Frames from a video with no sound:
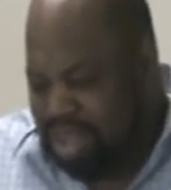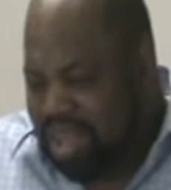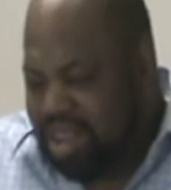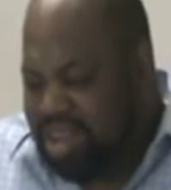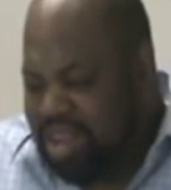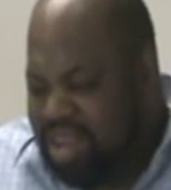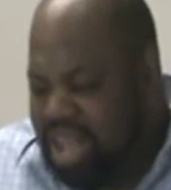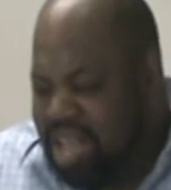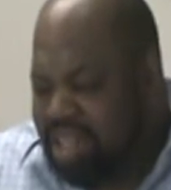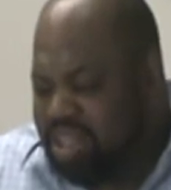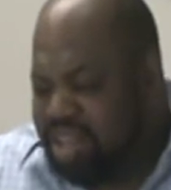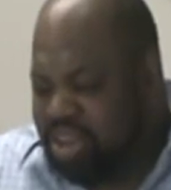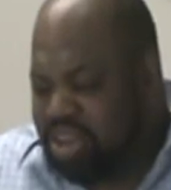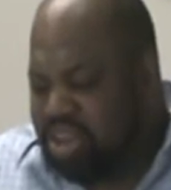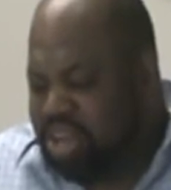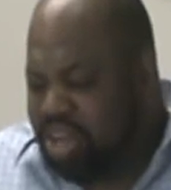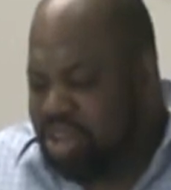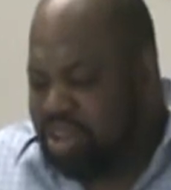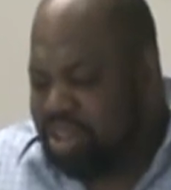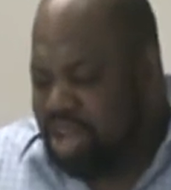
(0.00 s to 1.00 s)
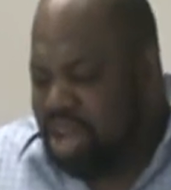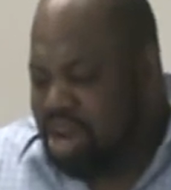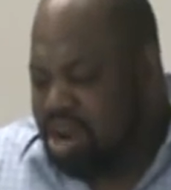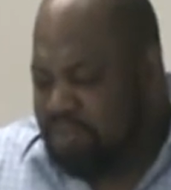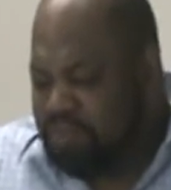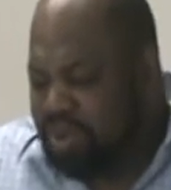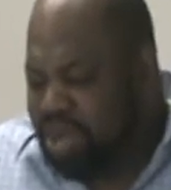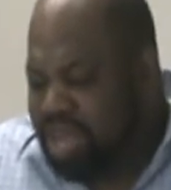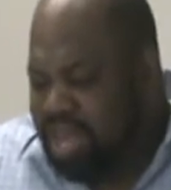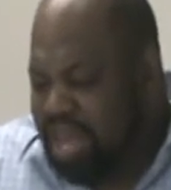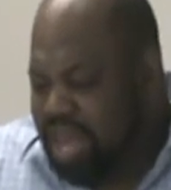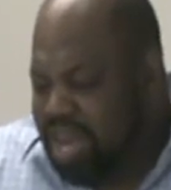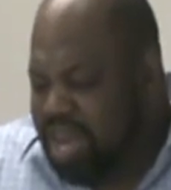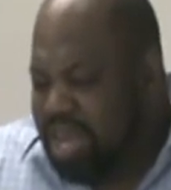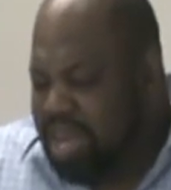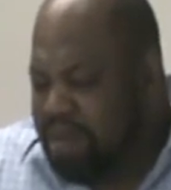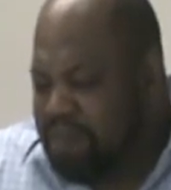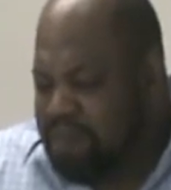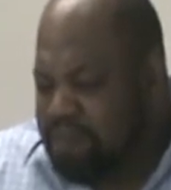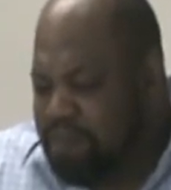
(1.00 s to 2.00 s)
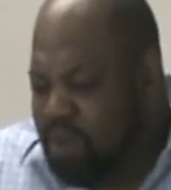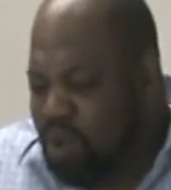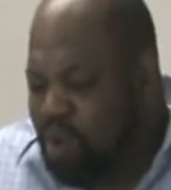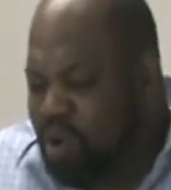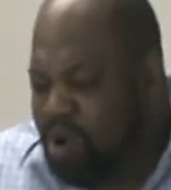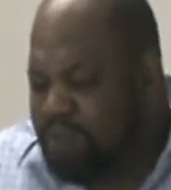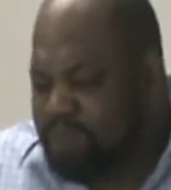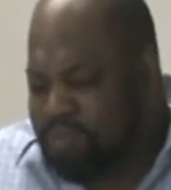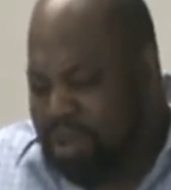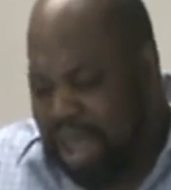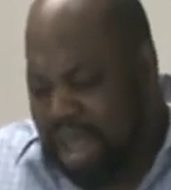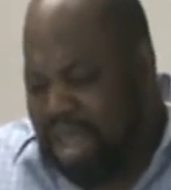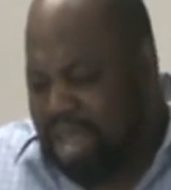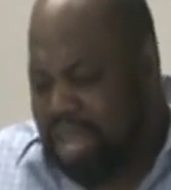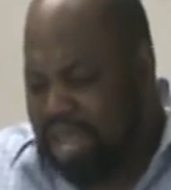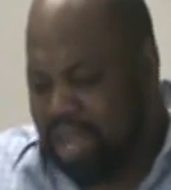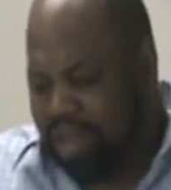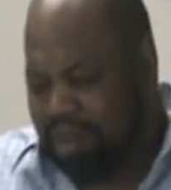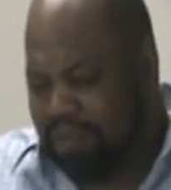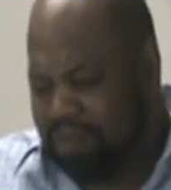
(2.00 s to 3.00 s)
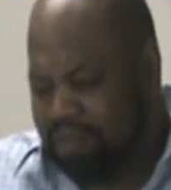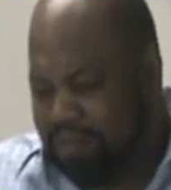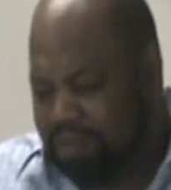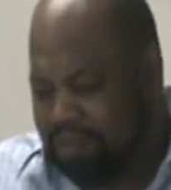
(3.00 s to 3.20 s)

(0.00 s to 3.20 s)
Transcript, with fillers: neither shall there be any more pain.